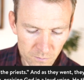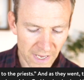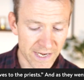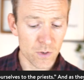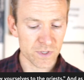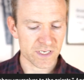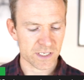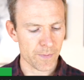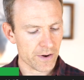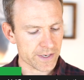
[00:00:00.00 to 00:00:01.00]
And he was a
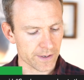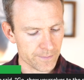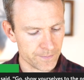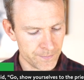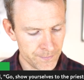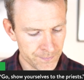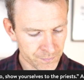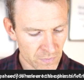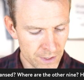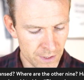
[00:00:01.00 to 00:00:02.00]
Samaritan.
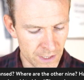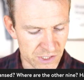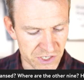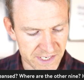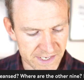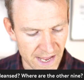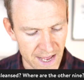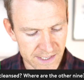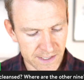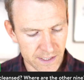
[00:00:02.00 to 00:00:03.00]
Jesus
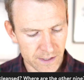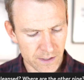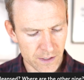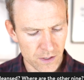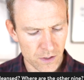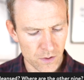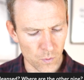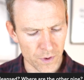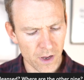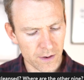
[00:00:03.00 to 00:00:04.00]
asked,
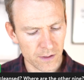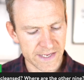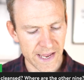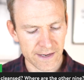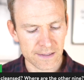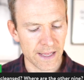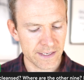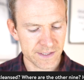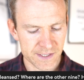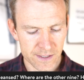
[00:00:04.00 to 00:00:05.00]
"Were not all 10
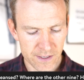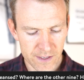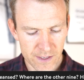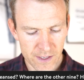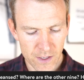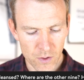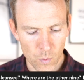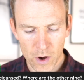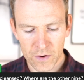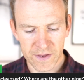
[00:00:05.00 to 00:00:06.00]
cleansed?
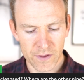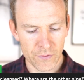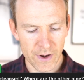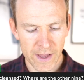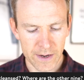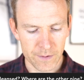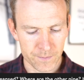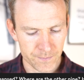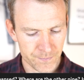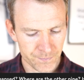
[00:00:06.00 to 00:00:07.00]
Where are the other 9?
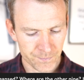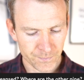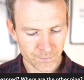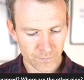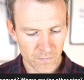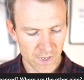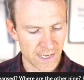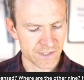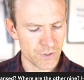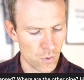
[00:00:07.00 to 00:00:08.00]

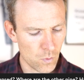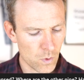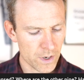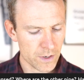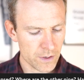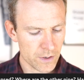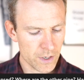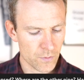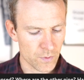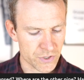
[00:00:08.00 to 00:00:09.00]
Has no one
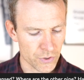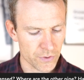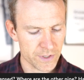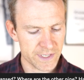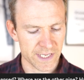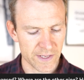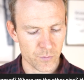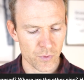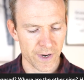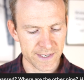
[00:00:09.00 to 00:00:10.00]
returned to give
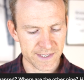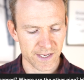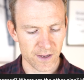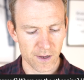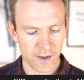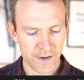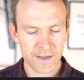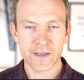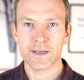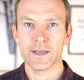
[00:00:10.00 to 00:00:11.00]
praise to God
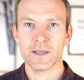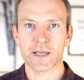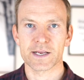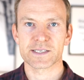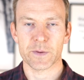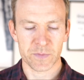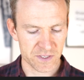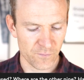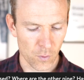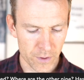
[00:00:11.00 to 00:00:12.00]
except this
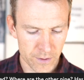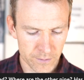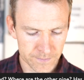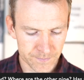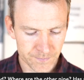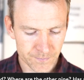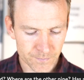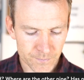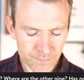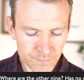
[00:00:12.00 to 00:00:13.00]
foreigner?"
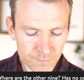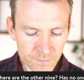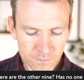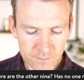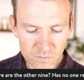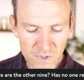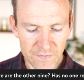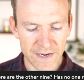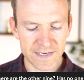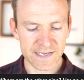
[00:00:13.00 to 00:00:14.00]

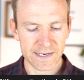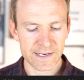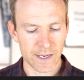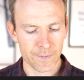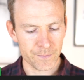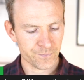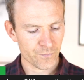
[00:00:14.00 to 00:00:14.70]
Then he said to him,